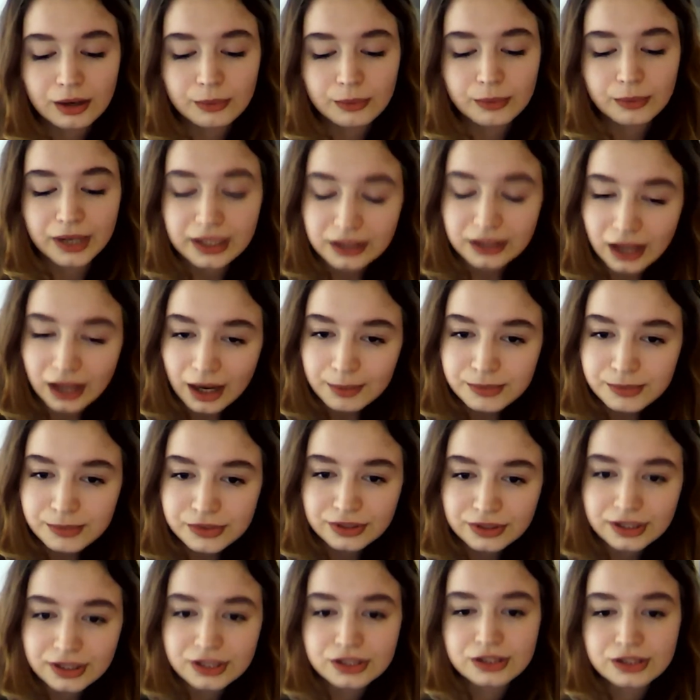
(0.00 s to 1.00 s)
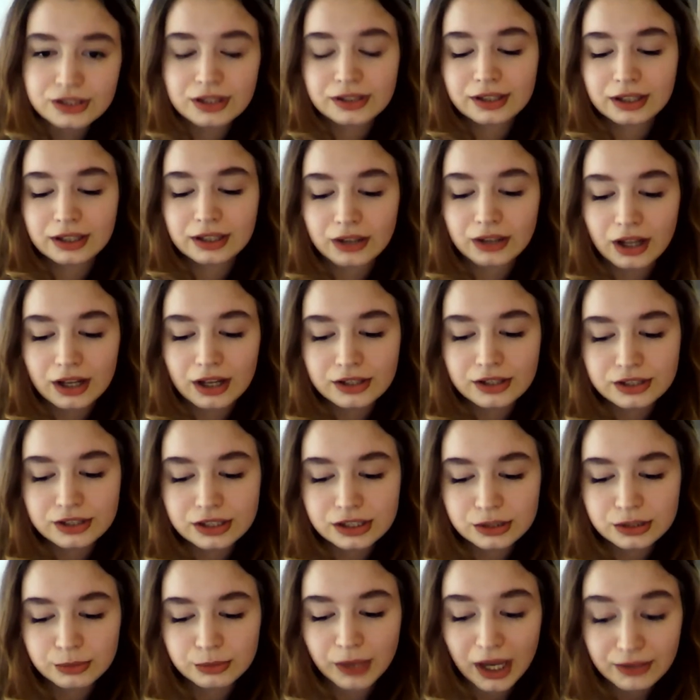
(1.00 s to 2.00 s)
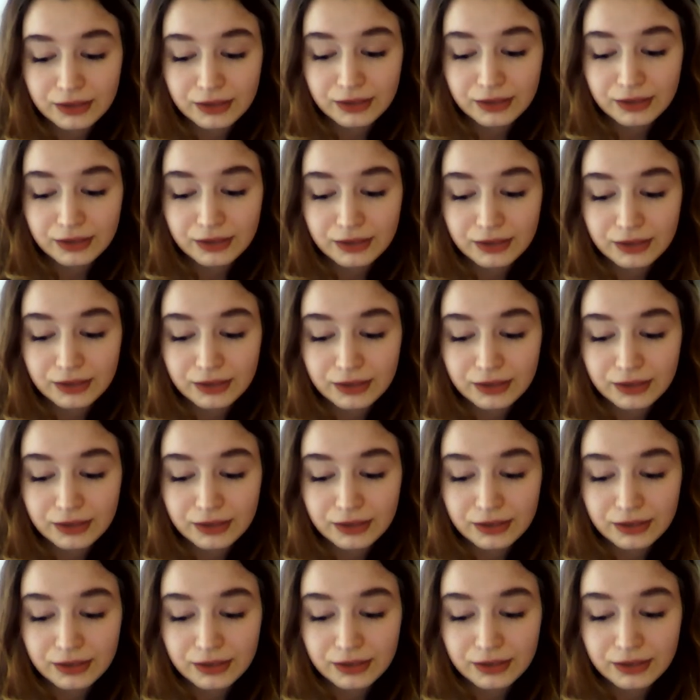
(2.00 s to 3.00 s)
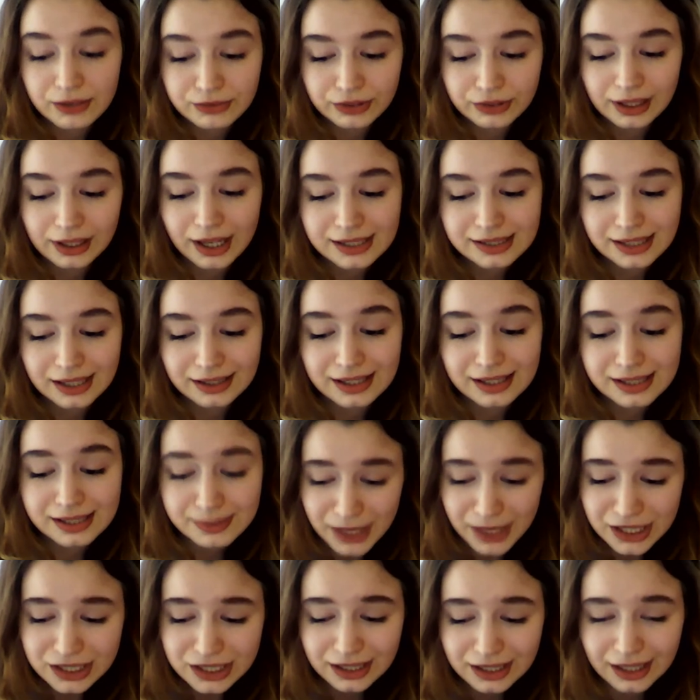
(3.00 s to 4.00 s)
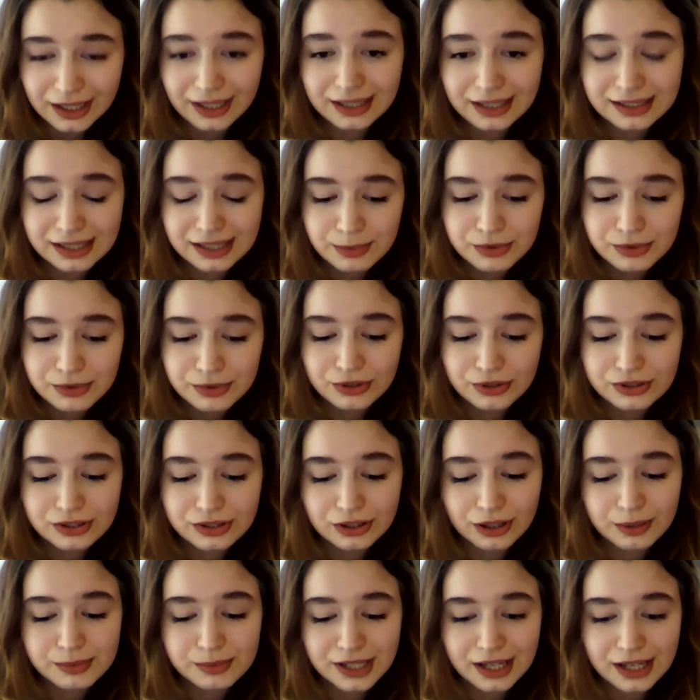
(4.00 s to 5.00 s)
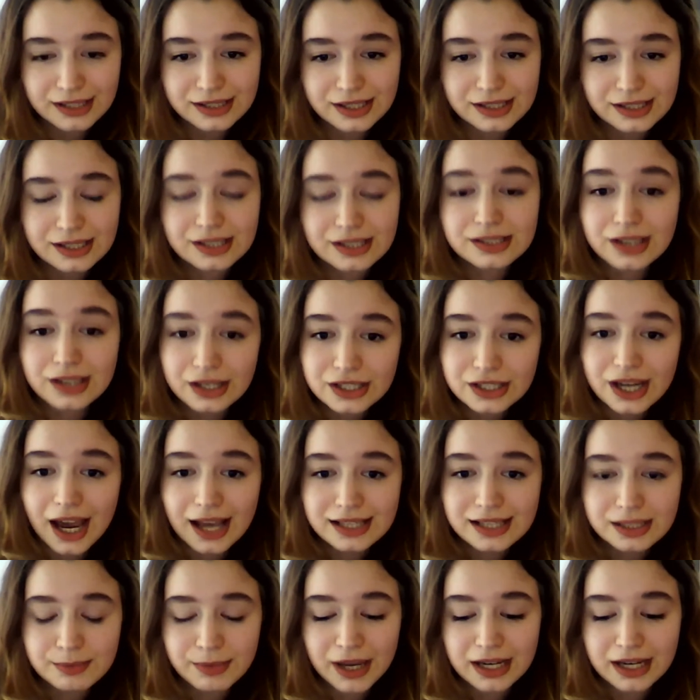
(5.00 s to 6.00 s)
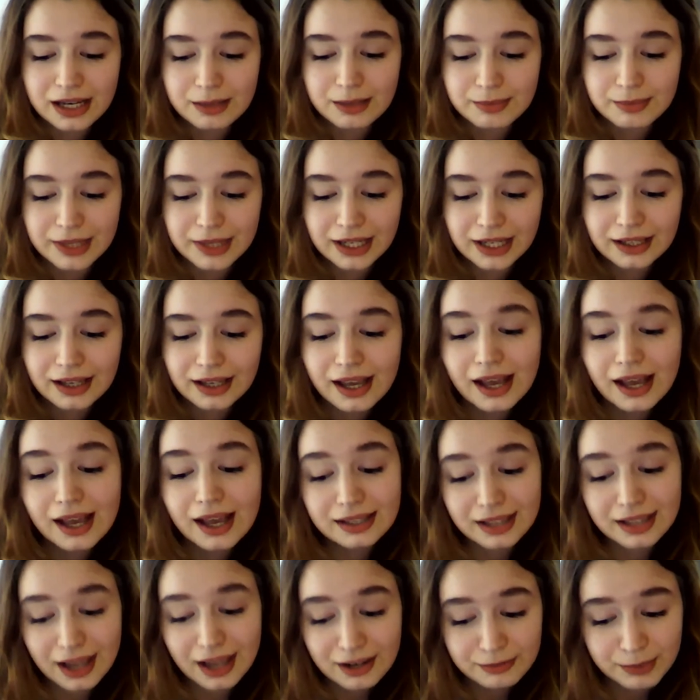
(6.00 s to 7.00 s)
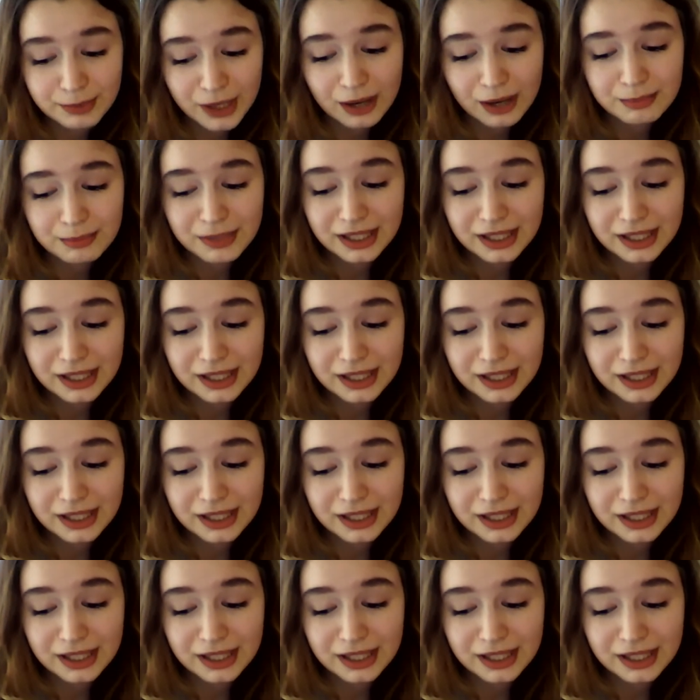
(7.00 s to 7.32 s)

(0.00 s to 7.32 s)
When it comes to digital technologies, we have realized that, especially in exceptional circumstances such as a pandemic, they have become